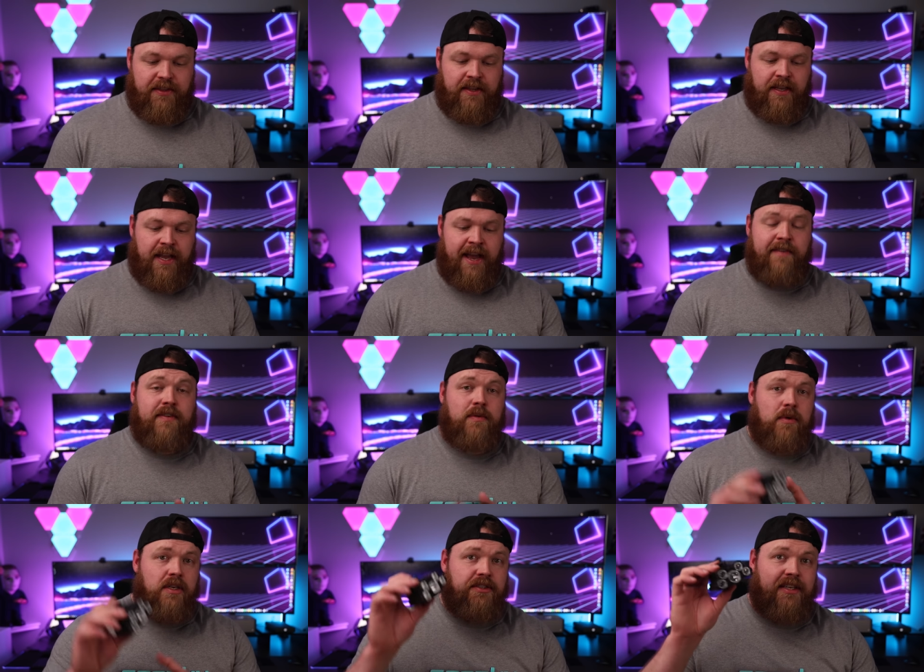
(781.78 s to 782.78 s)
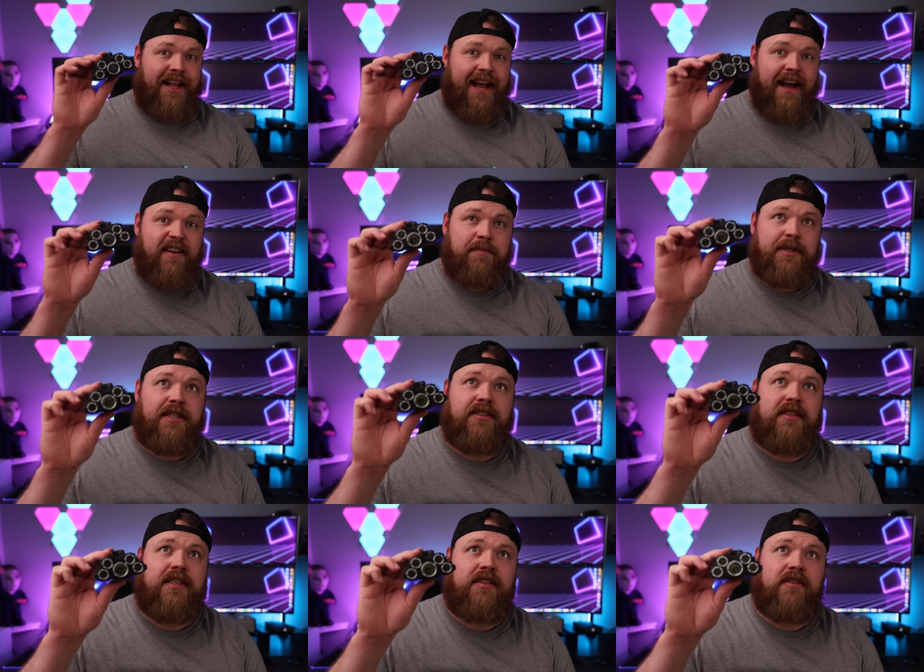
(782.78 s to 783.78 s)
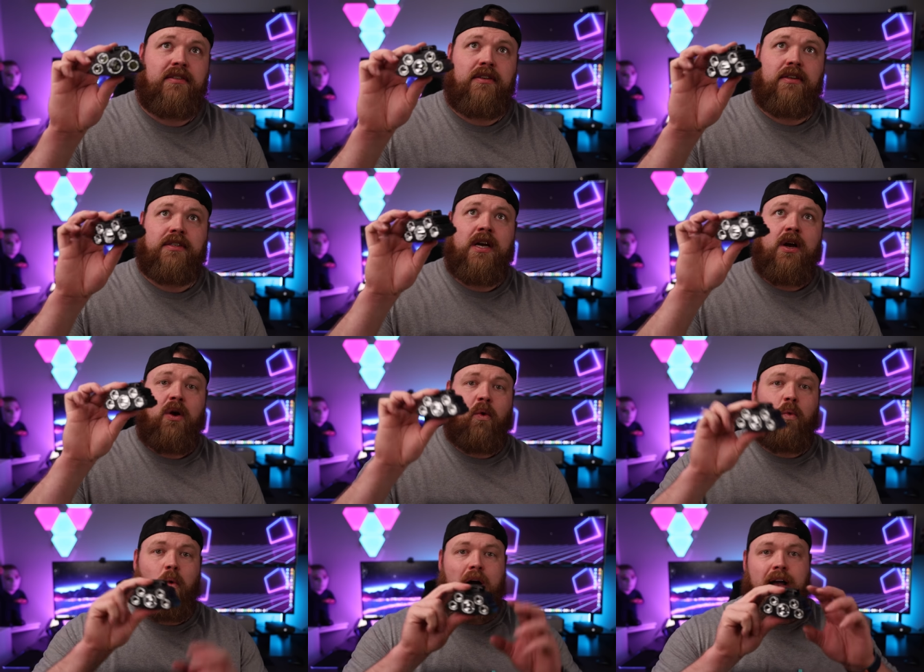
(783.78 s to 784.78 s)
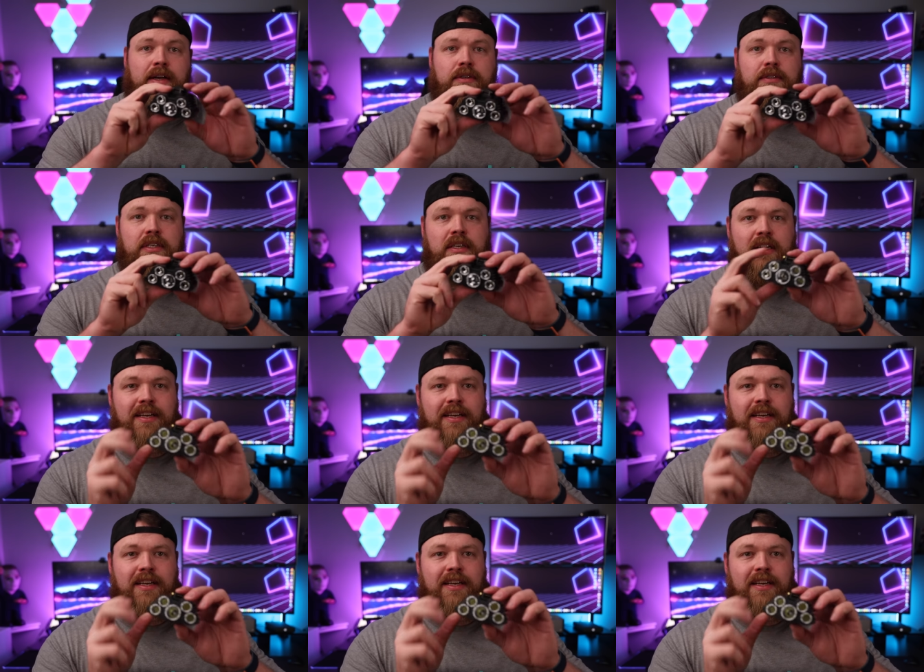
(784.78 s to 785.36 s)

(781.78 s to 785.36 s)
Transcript: I think everyone should have, but this thing just looked wild.